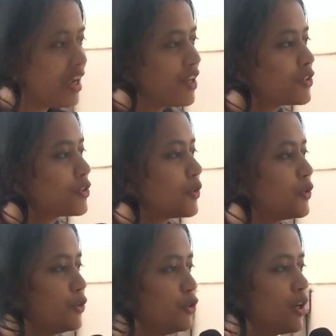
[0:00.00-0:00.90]
So
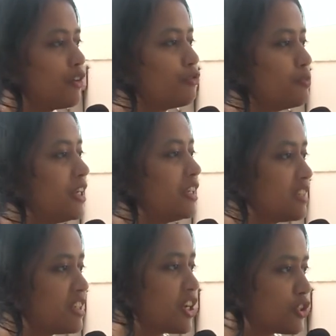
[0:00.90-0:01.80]
you have been in
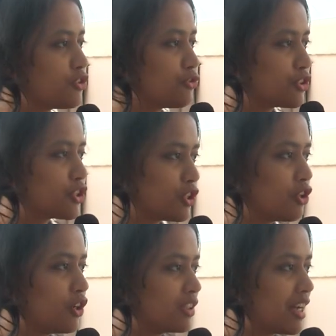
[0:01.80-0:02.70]
the industry for such a
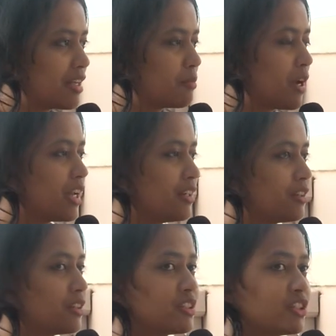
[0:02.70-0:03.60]
long time,
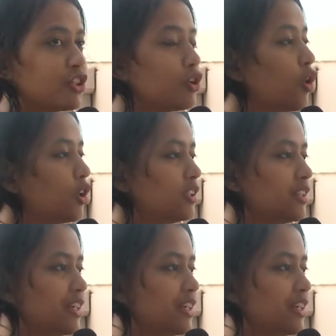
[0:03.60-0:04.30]
and considering all the